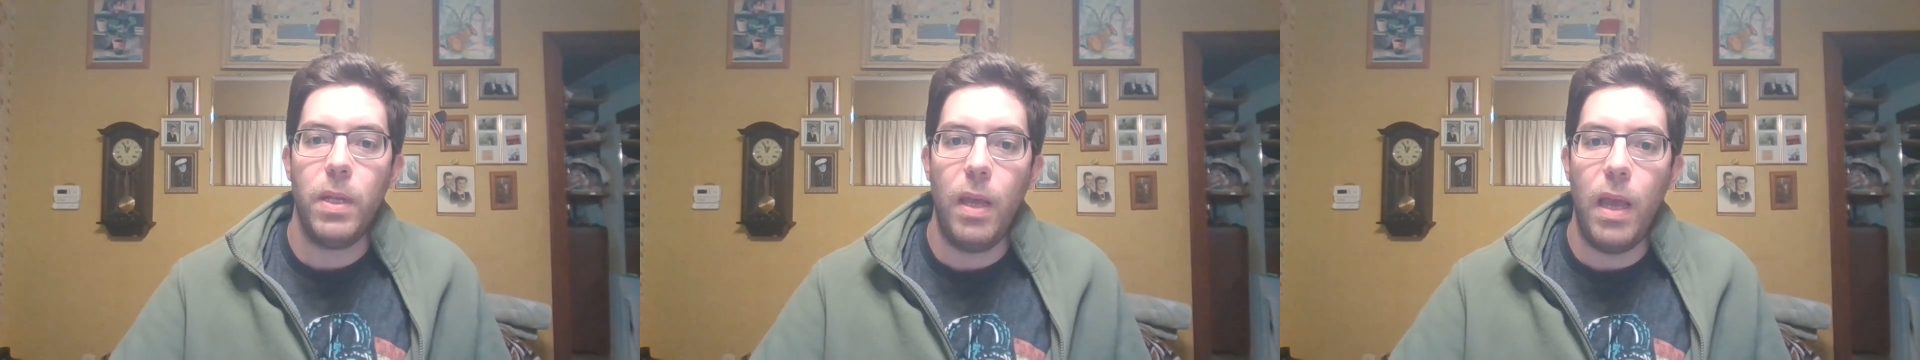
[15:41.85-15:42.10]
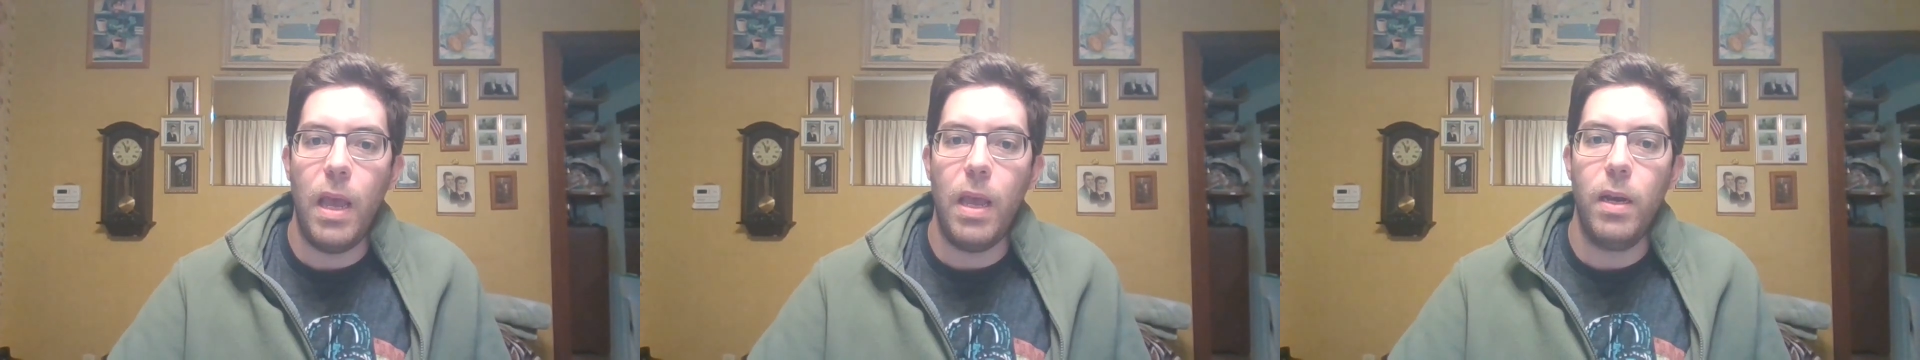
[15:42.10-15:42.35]

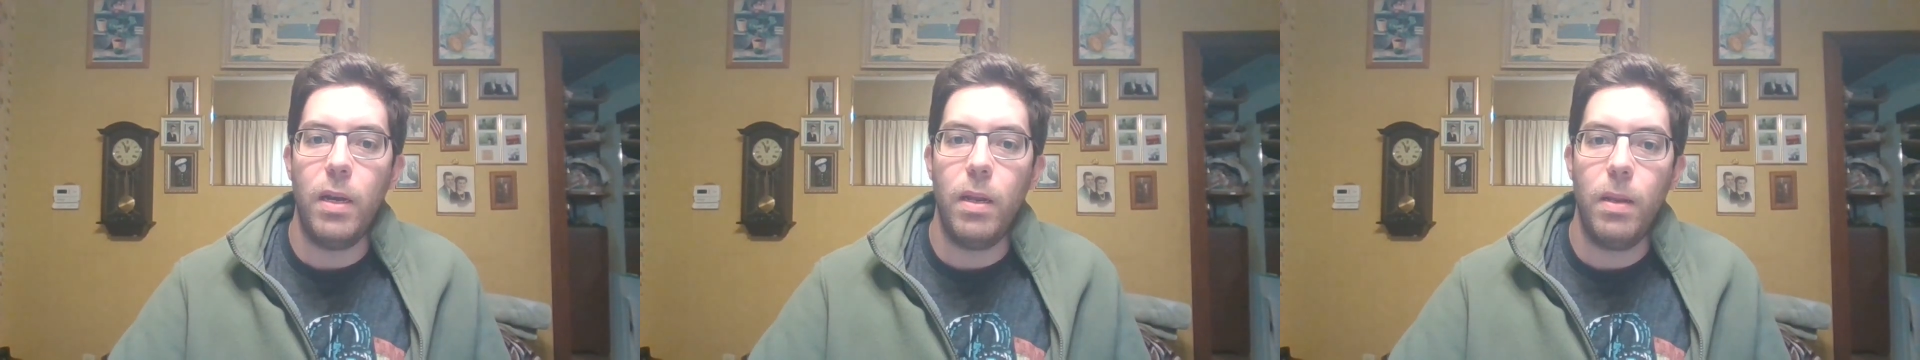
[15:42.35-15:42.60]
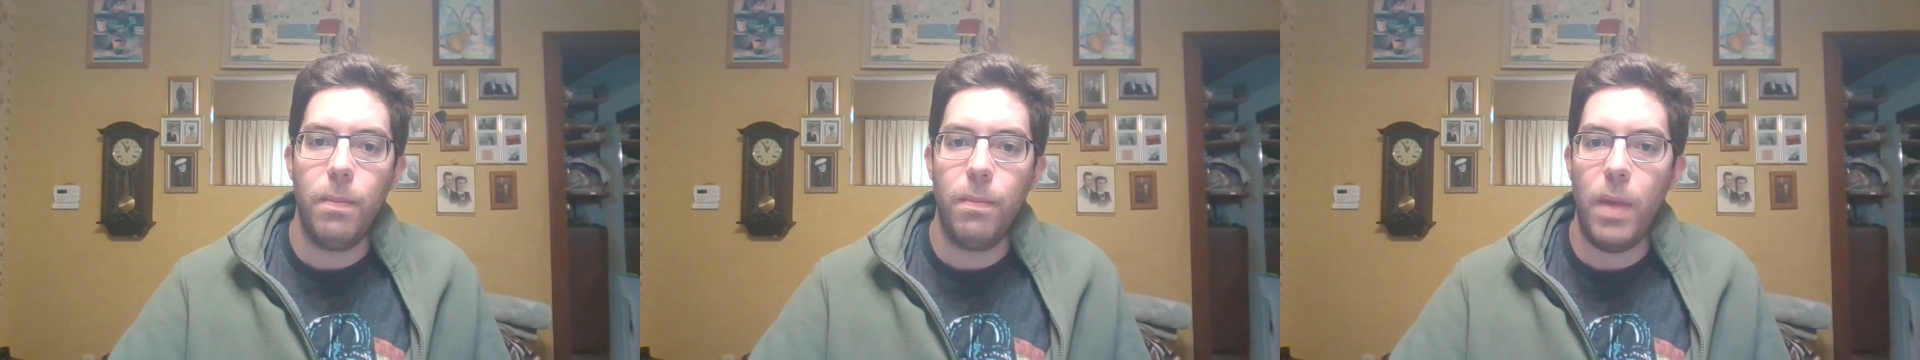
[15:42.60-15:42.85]
and
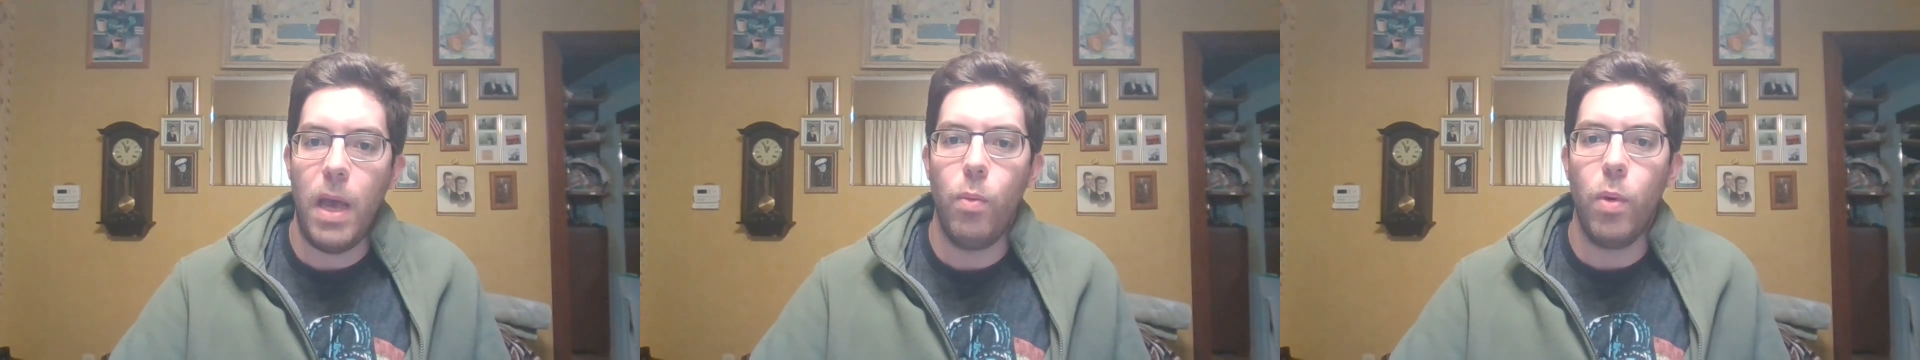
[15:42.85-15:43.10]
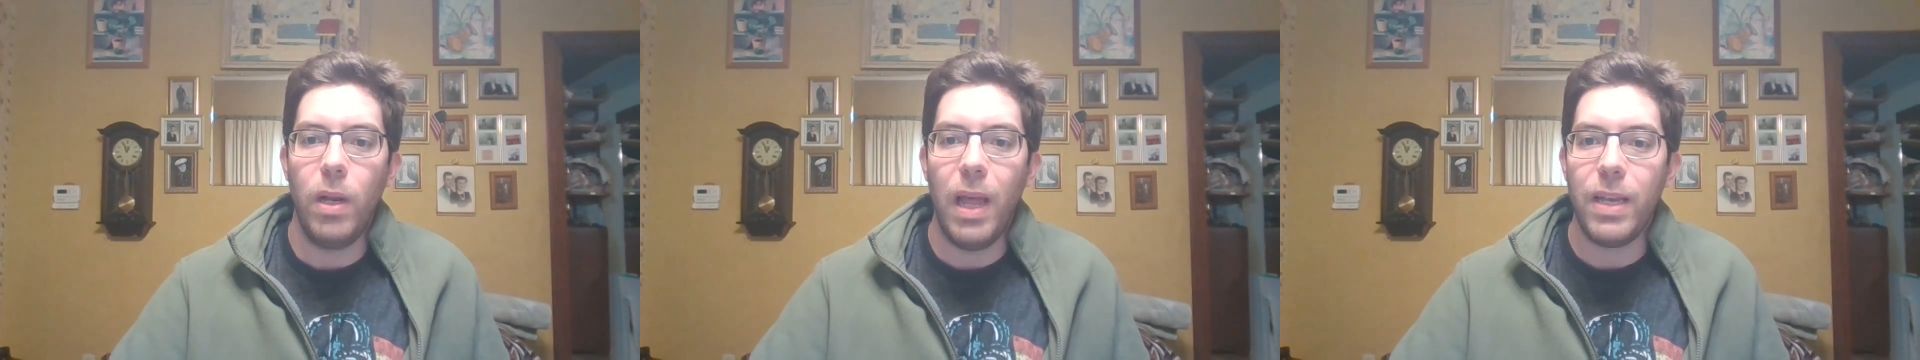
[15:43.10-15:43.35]
I
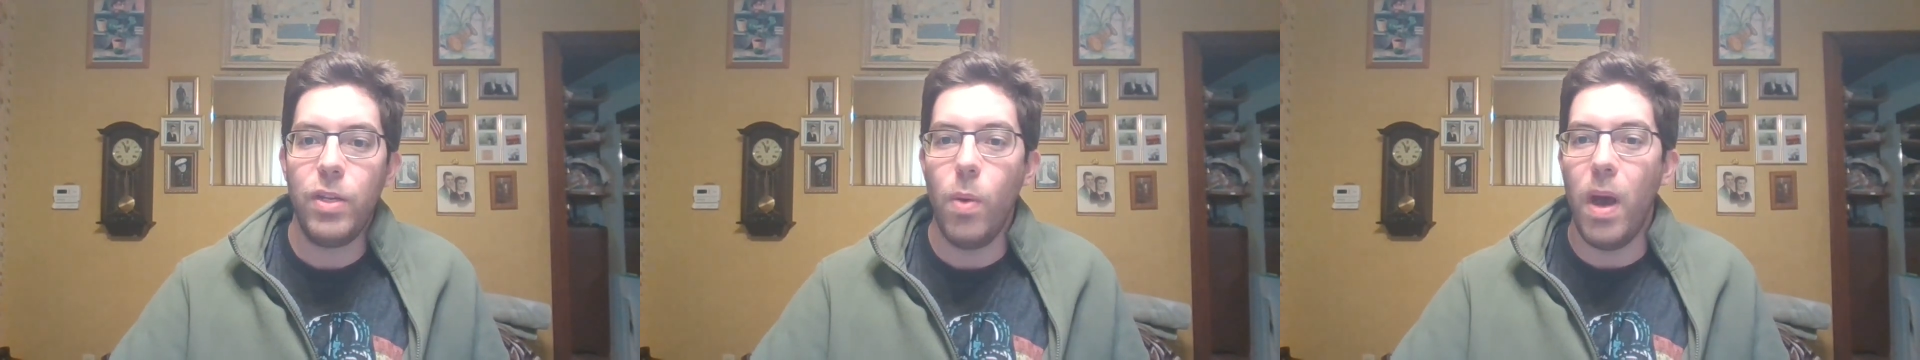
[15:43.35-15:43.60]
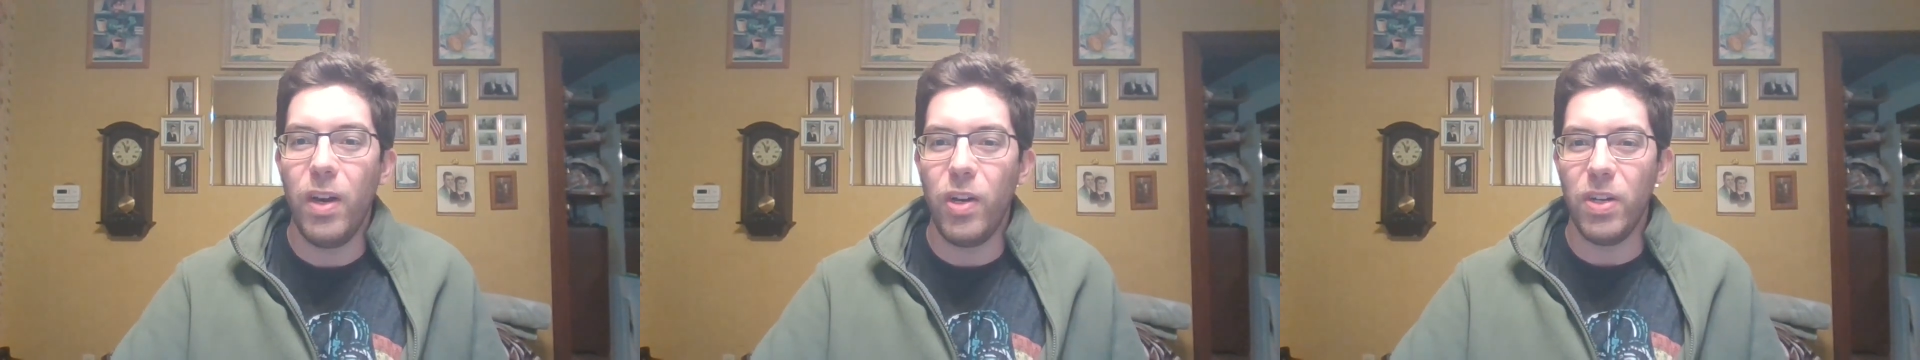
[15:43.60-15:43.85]
would like to
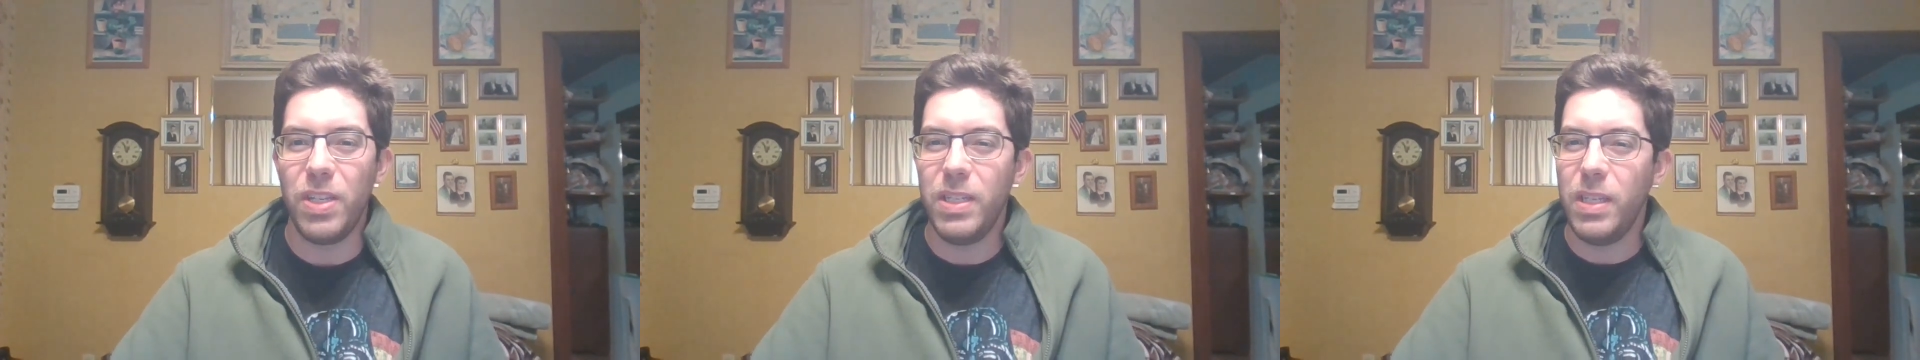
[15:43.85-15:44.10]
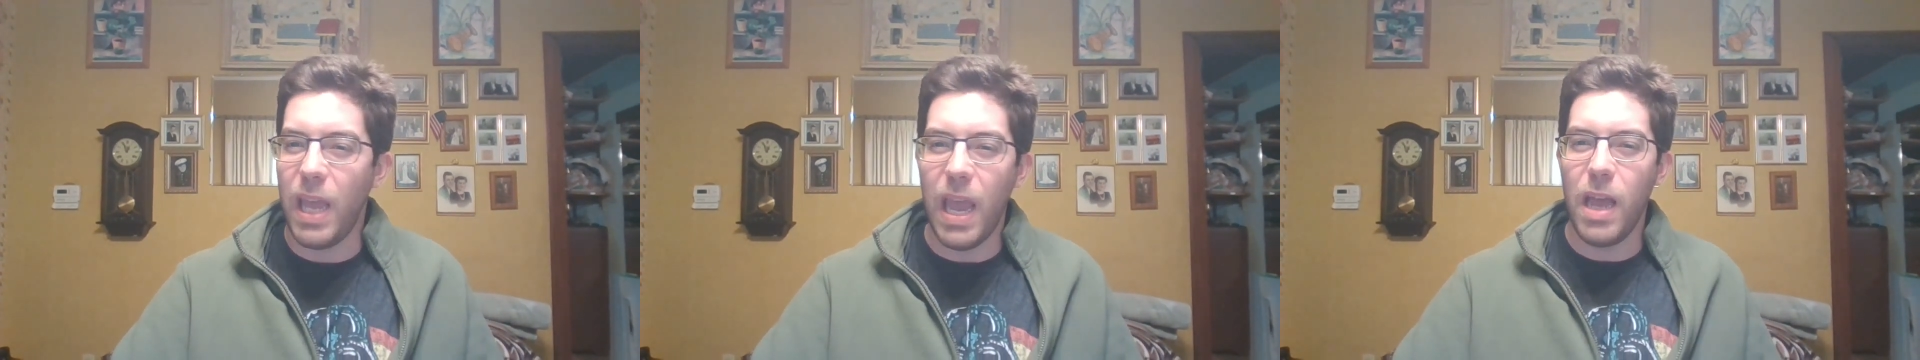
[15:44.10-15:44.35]

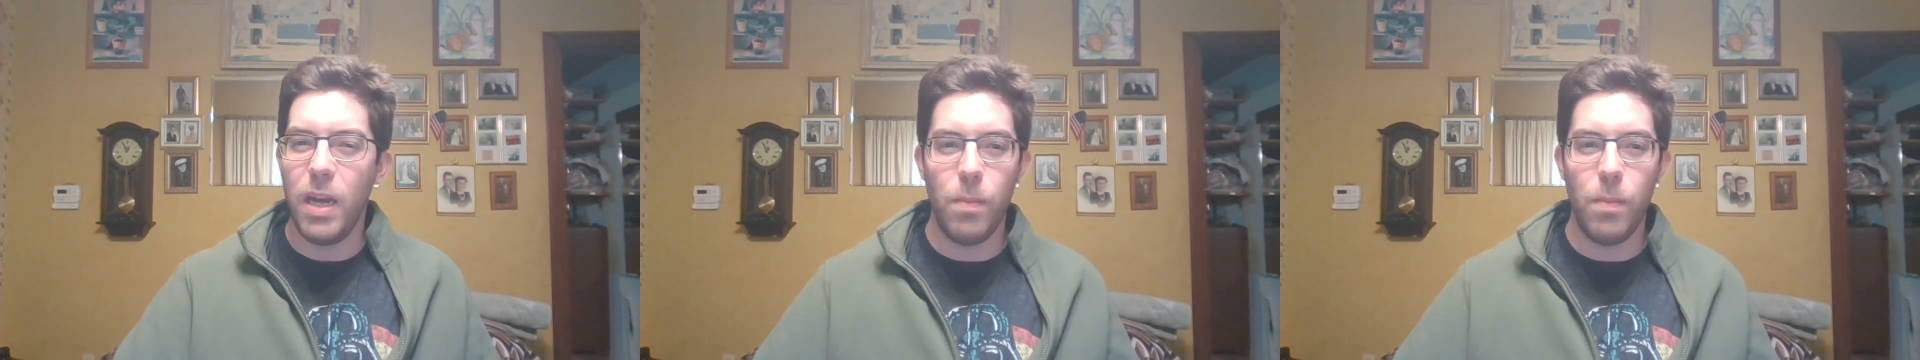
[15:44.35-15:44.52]
understand